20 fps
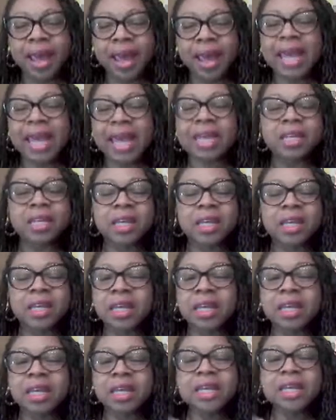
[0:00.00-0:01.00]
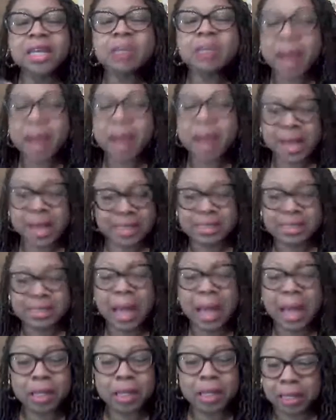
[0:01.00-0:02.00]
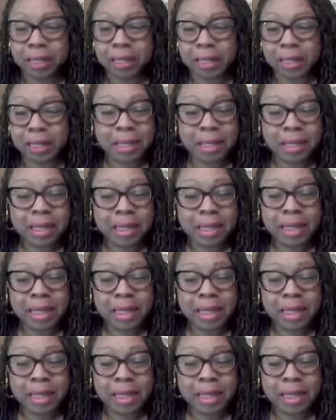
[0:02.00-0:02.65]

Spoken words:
and anybody telling me